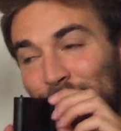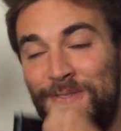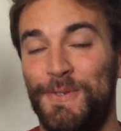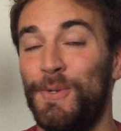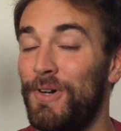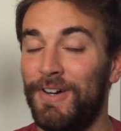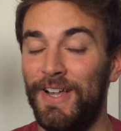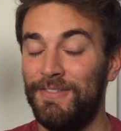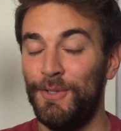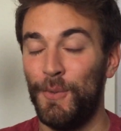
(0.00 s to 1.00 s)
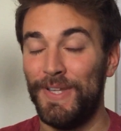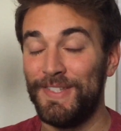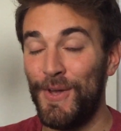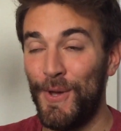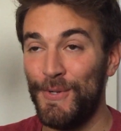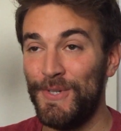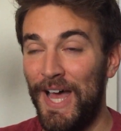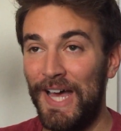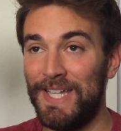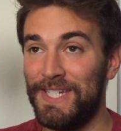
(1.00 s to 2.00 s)
I've still got a hell of a long way to go,
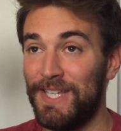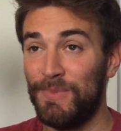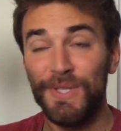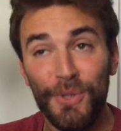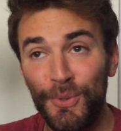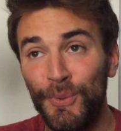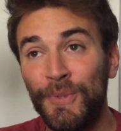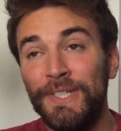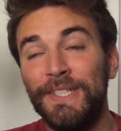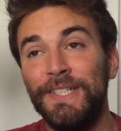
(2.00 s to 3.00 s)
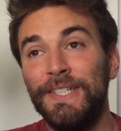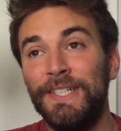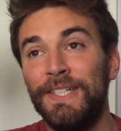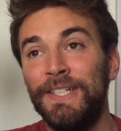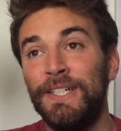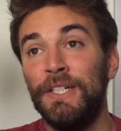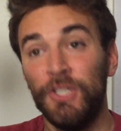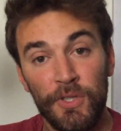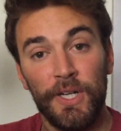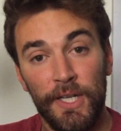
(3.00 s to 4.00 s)
and I'm still
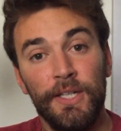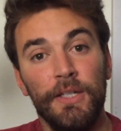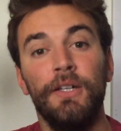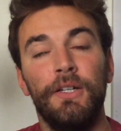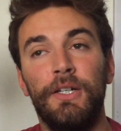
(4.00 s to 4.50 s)
struggling.